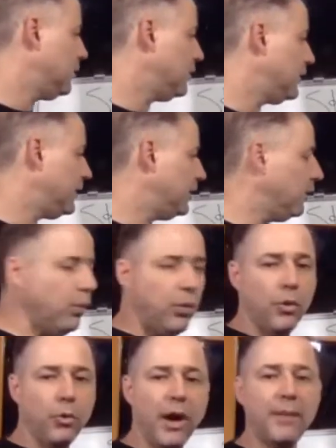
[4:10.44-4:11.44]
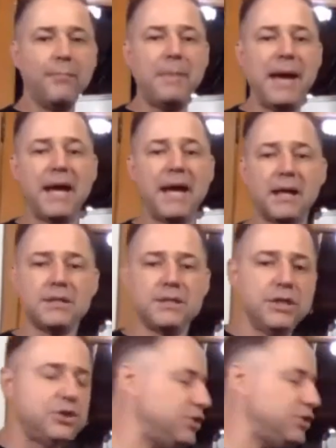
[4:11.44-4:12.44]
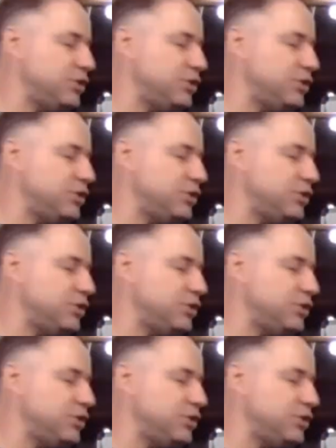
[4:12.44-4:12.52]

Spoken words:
what matters is not